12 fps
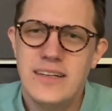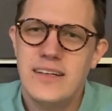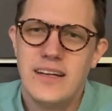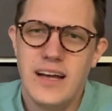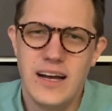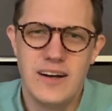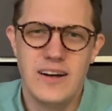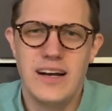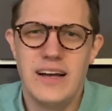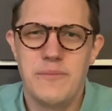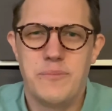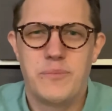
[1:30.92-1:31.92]
Now, I
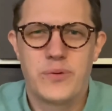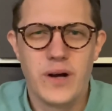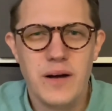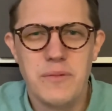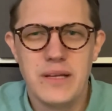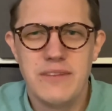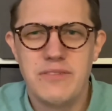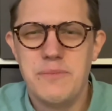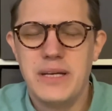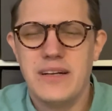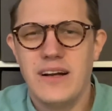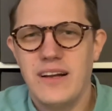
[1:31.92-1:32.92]
probably, if I'm
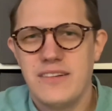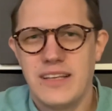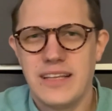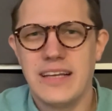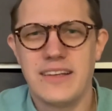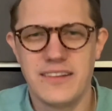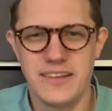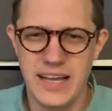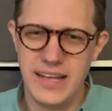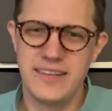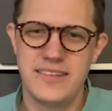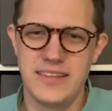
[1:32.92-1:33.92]
being honest, I think it's
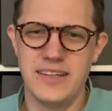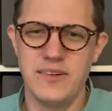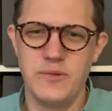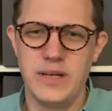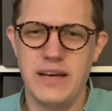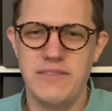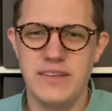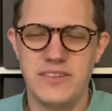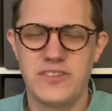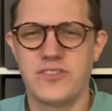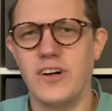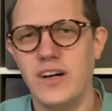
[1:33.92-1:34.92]
less that we have this
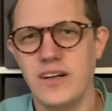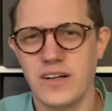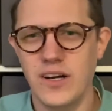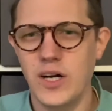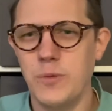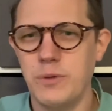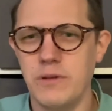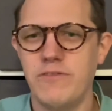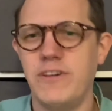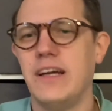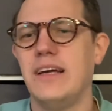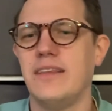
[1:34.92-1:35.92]
strong hope and
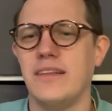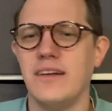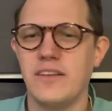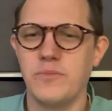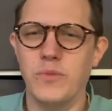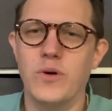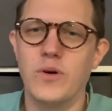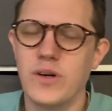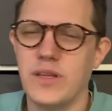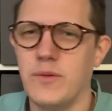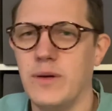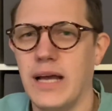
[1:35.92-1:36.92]
faith, and it's more
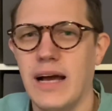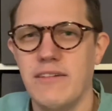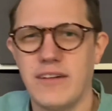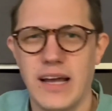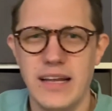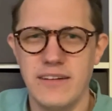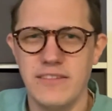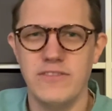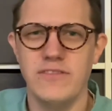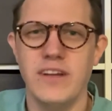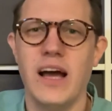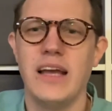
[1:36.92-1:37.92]
that we have a kind of
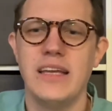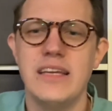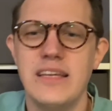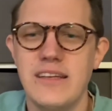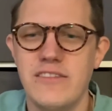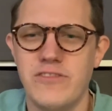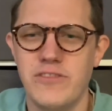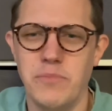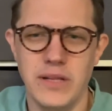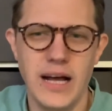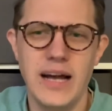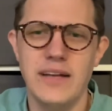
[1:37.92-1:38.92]
naive,
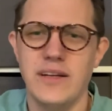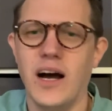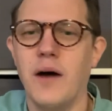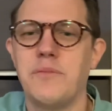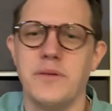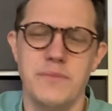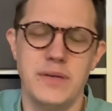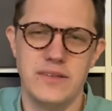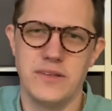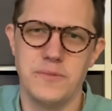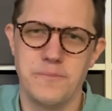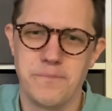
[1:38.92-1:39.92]
blind
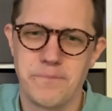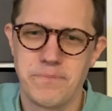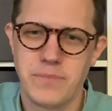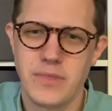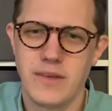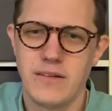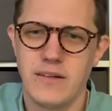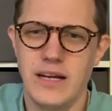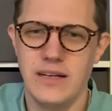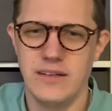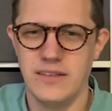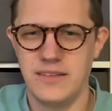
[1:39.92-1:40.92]
optimism, right?
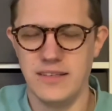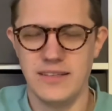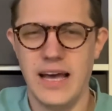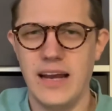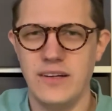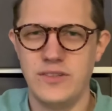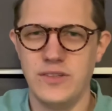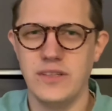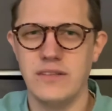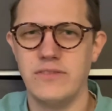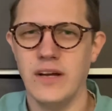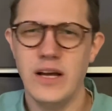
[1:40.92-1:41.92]
Or it's this attitude
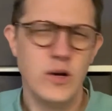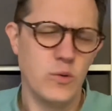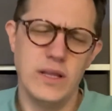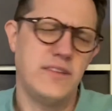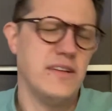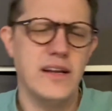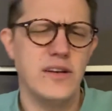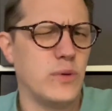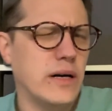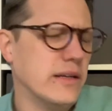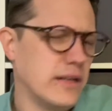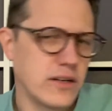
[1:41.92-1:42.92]
of, well, let's not dwell
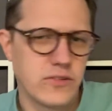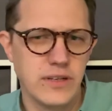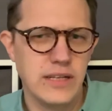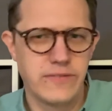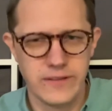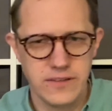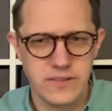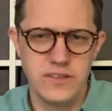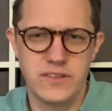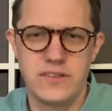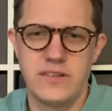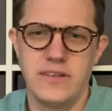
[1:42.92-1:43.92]
on our grief, let's
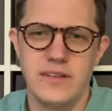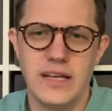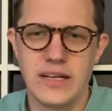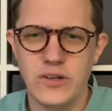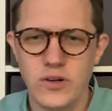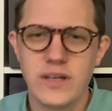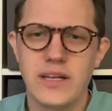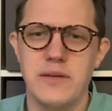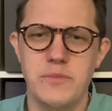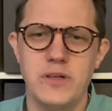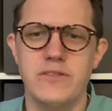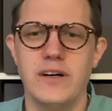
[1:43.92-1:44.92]
just ignore it and
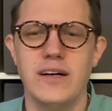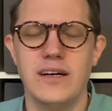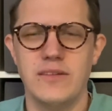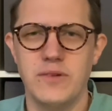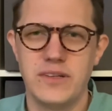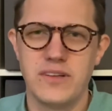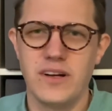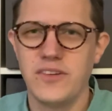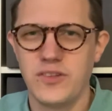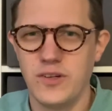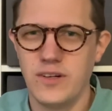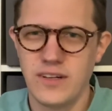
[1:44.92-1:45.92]
move on, which
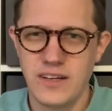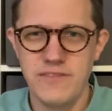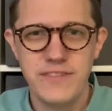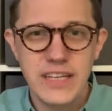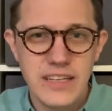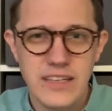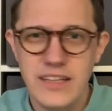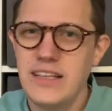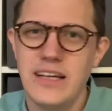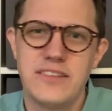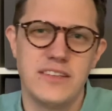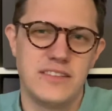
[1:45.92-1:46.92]
also conveniently
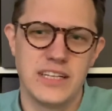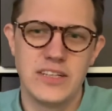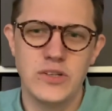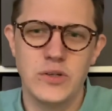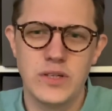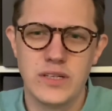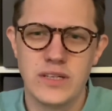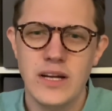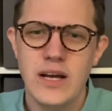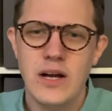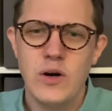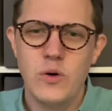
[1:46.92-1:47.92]
lets us ignore
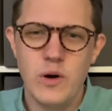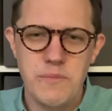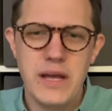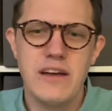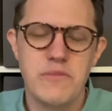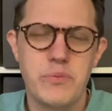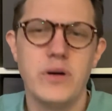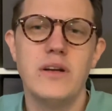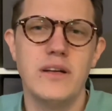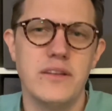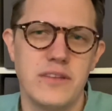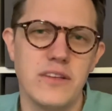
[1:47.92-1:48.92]
what may have put
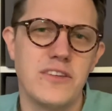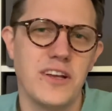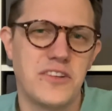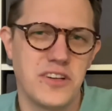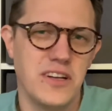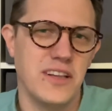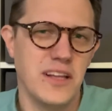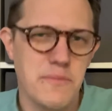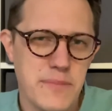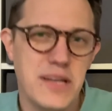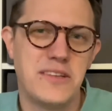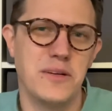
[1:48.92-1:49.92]
us in such a
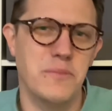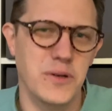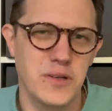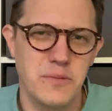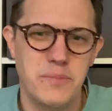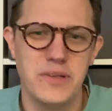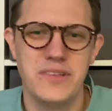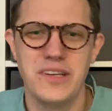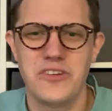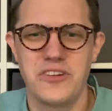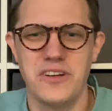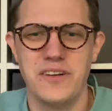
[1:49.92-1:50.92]
lamentable
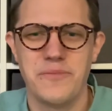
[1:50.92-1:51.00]
position.